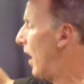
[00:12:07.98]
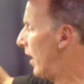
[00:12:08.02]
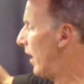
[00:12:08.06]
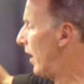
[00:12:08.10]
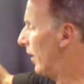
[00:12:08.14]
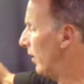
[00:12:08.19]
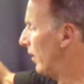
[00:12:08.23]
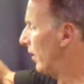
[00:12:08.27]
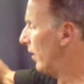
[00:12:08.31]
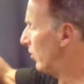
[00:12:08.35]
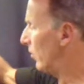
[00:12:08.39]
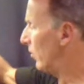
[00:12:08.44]

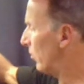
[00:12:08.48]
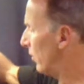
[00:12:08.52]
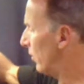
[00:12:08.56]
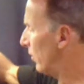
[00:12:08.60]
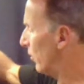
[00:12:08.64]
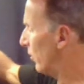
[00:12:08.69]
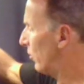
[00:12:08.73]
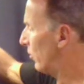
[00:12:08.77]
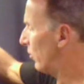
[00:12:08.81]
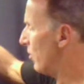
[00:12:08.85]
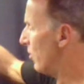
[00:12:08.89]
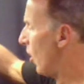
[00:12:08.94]
highlights of
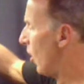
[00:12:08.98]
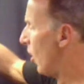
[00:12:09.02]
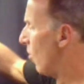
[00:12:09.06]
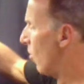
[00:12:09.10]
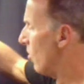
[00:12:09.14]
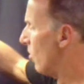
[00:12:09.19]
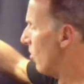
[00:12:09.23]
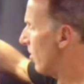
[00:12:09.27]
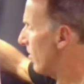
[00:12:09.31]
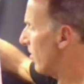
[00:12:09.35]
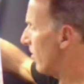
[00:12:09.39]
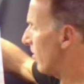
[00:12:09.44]
the
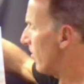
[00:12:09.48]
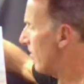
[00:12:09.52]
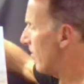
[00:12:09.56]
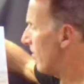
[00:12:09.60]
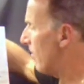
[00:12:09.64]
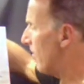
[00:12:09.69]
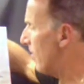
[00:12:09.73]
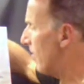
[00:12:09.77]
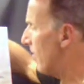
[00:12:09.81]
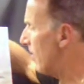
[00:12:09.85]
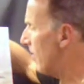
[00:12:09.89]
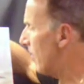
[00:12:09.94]
snow.
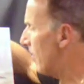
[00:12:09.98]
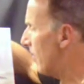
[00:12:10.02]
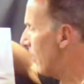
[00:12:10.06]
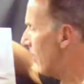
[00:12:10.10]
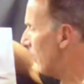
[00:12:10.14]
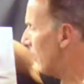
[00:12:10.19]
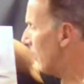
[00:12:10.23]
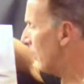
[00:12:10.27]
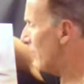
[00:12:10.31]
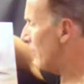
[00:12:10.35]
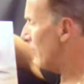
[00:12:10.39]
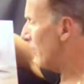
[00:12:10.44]

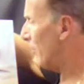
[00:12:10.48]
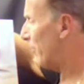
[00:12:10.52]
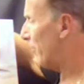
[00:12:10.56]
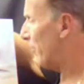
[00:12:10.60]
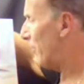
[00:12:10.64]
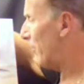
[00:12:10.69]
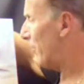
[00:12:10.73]
But